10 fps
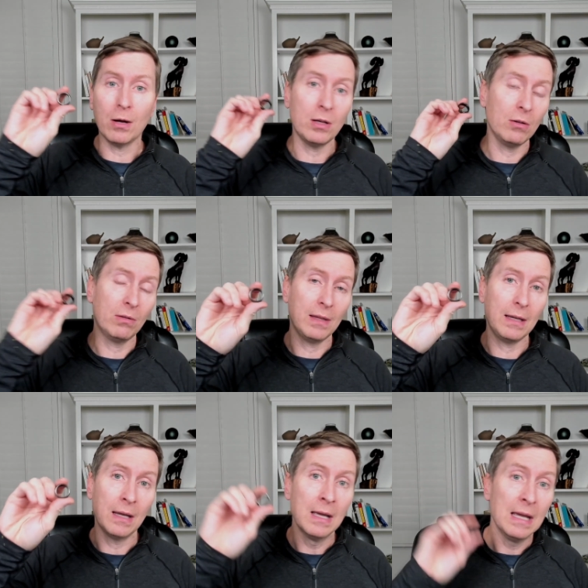Do you
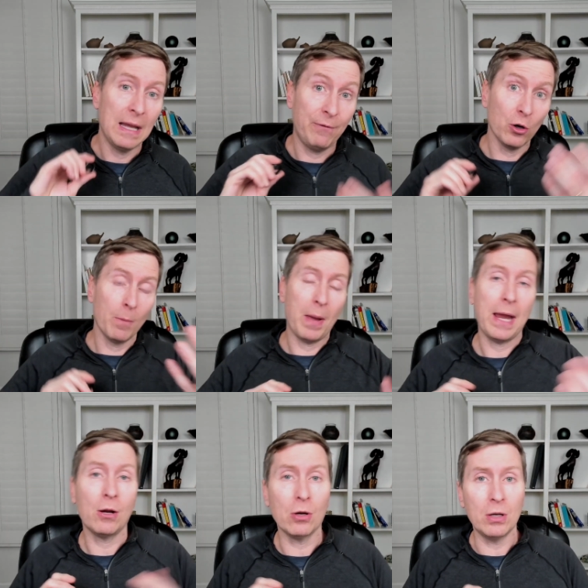think, if you're a
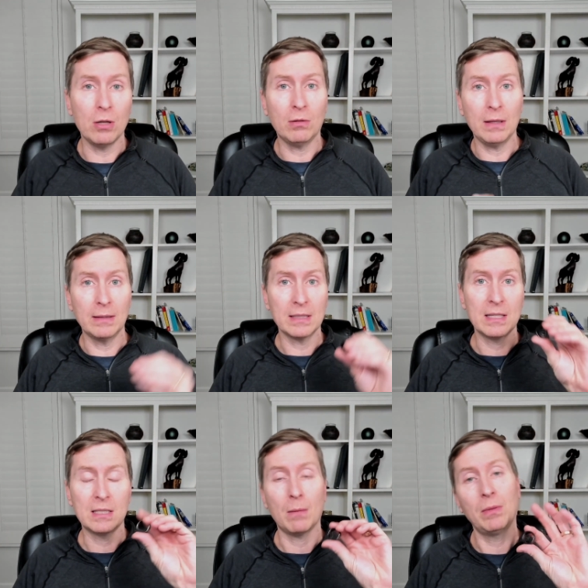banker, do you think this
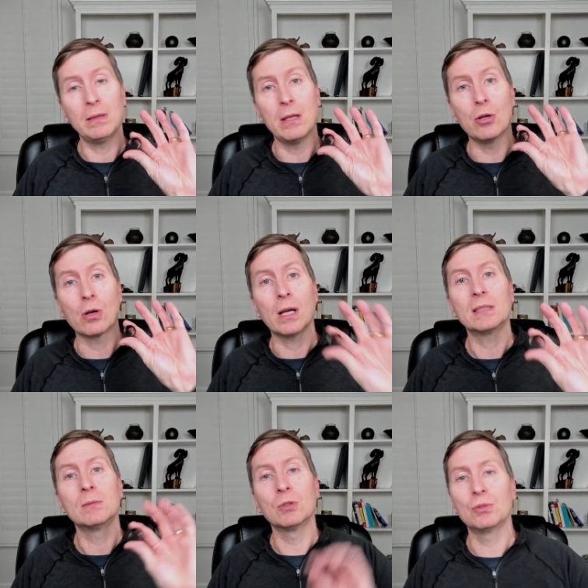is something that your
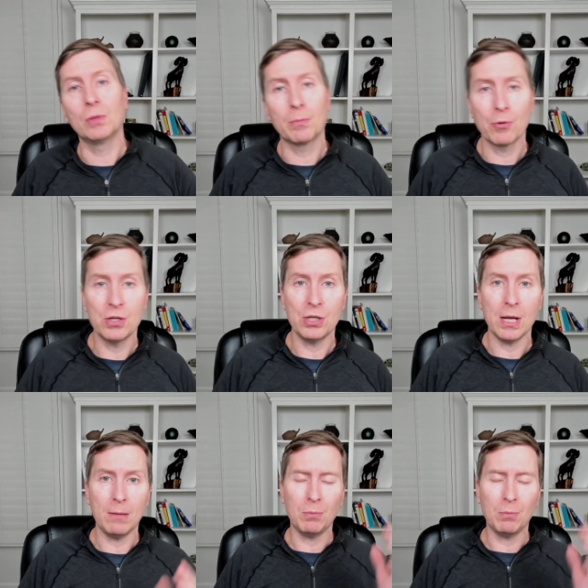customers would appreciate?